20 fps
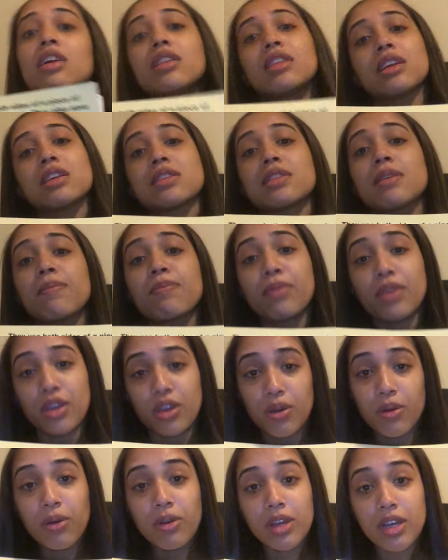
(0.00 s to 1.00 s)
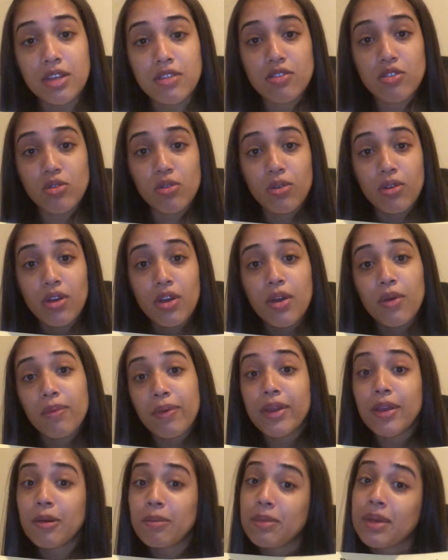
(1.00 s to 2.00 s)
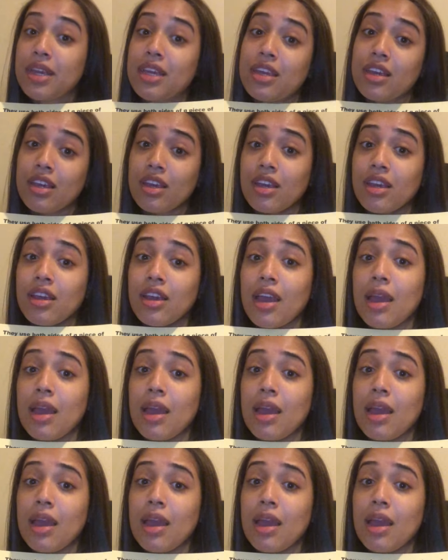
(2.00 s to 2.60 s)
That's something you can do. When you're making